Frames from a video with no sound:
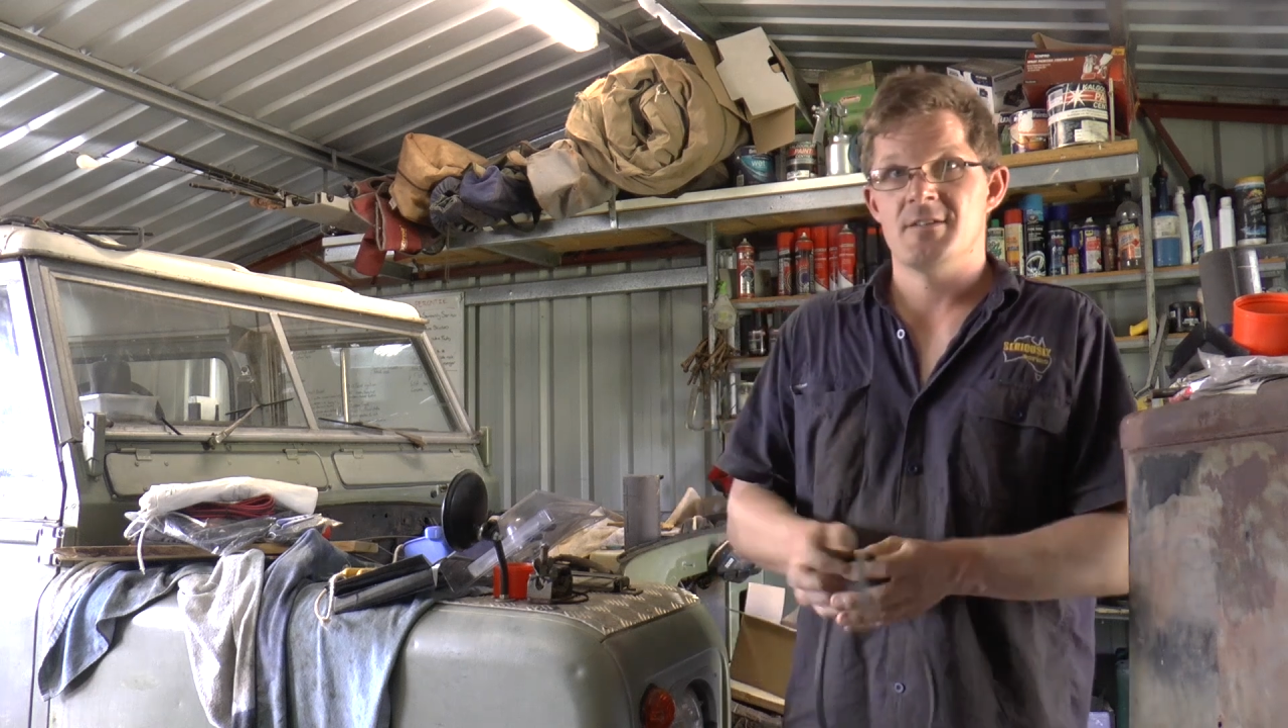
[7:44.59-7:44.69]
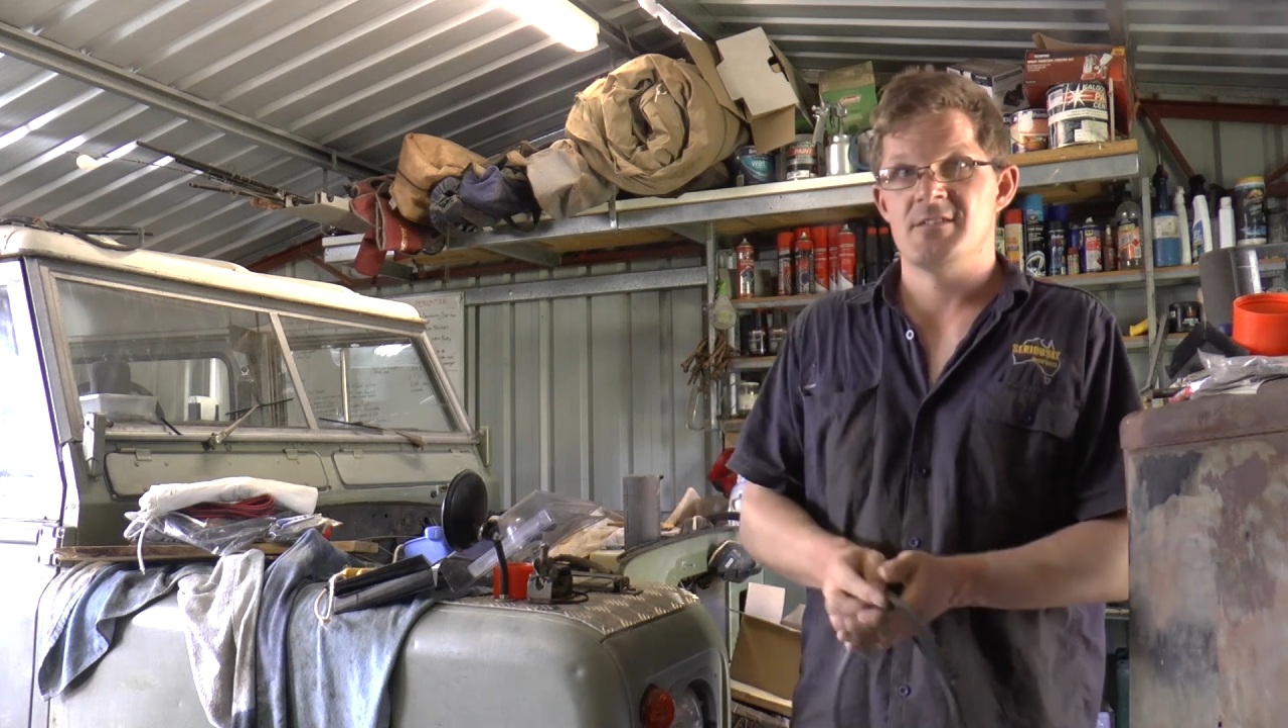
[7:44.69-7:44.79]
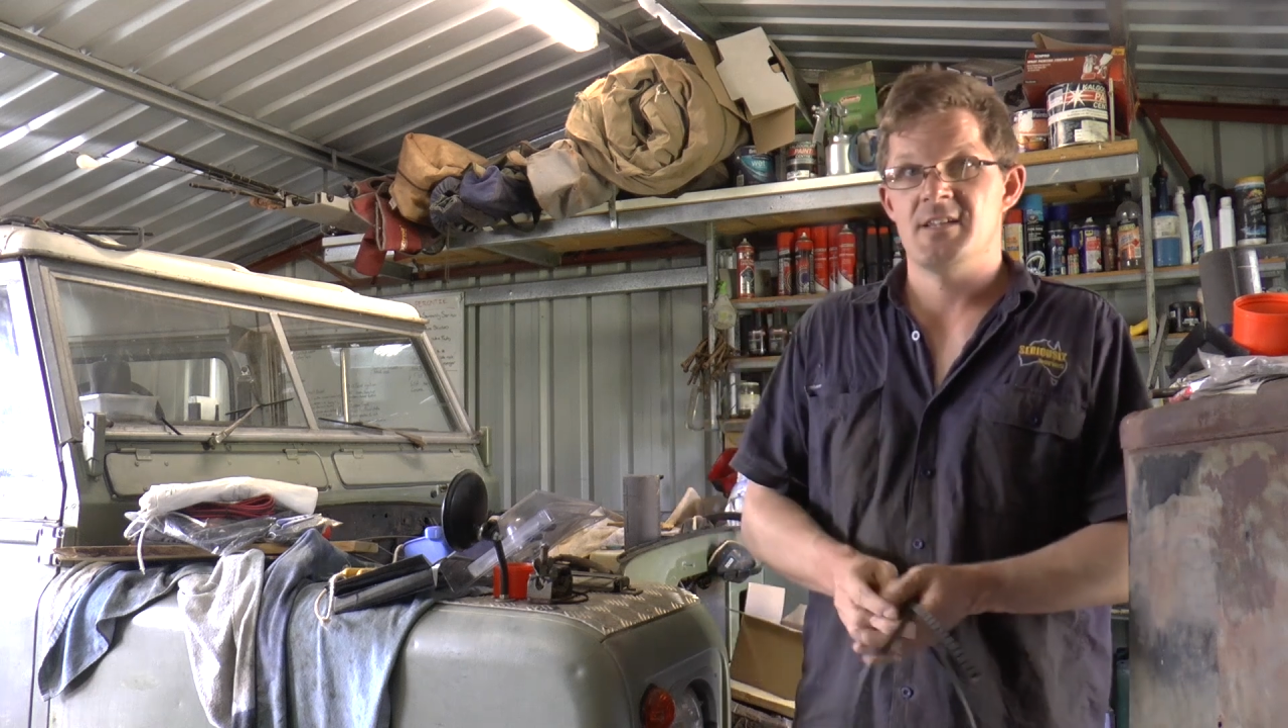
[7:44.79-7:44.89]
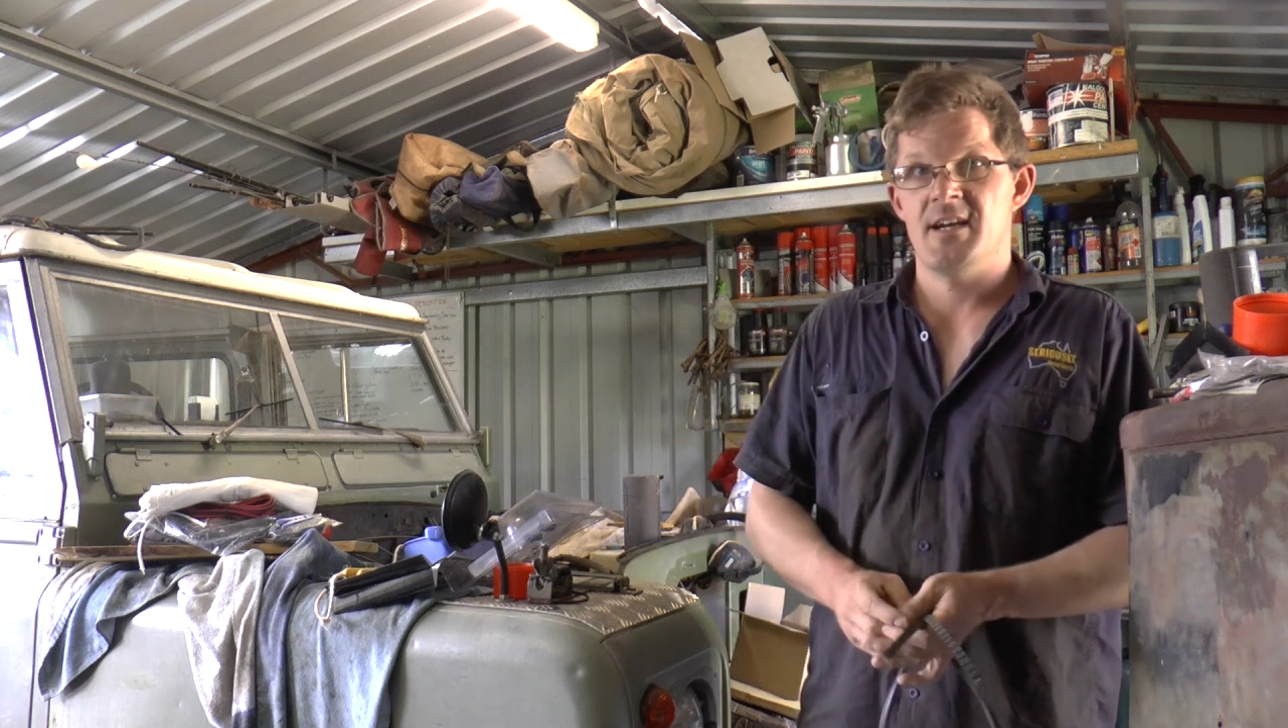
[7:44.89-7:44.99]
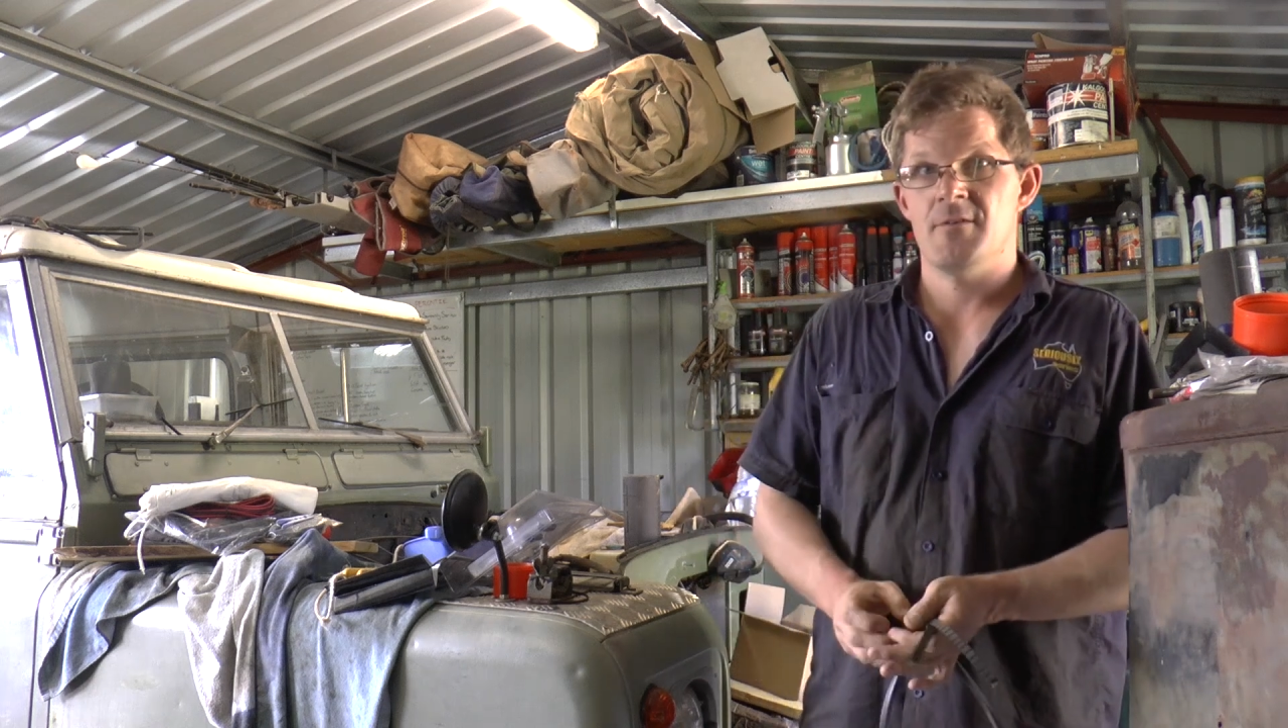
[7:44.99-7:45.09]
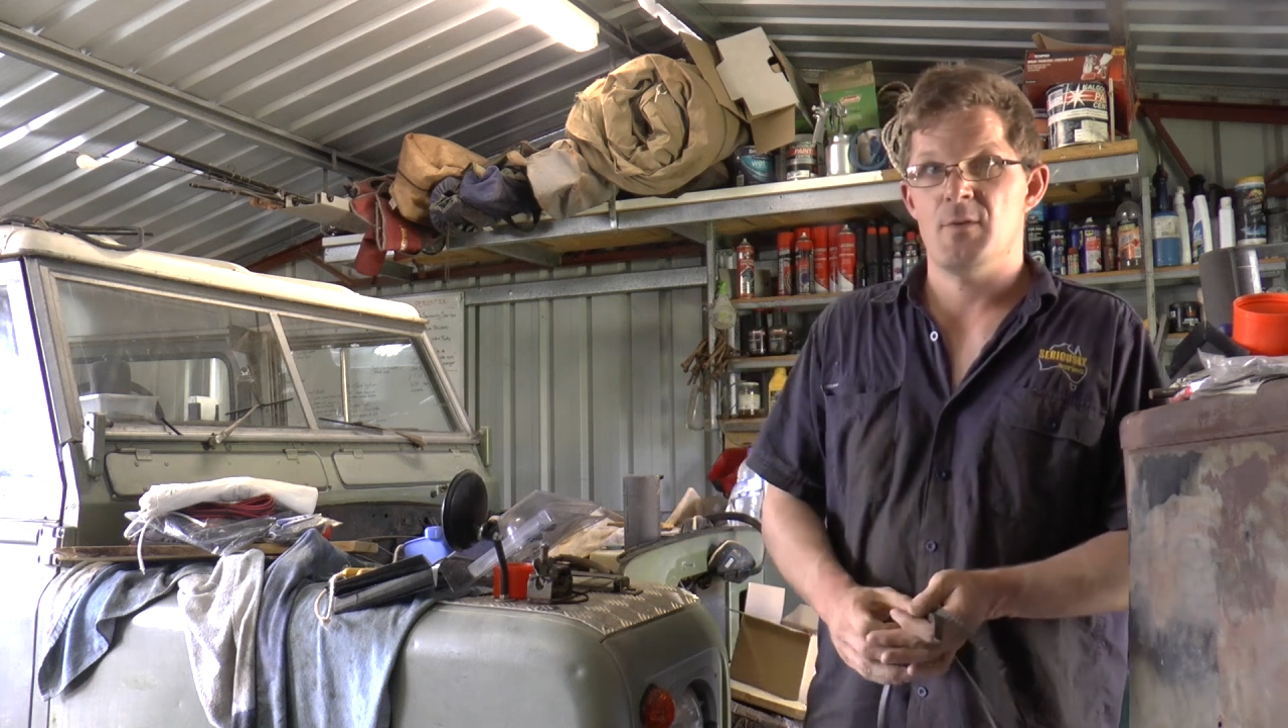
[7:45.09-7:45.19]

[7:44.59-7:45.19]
this now and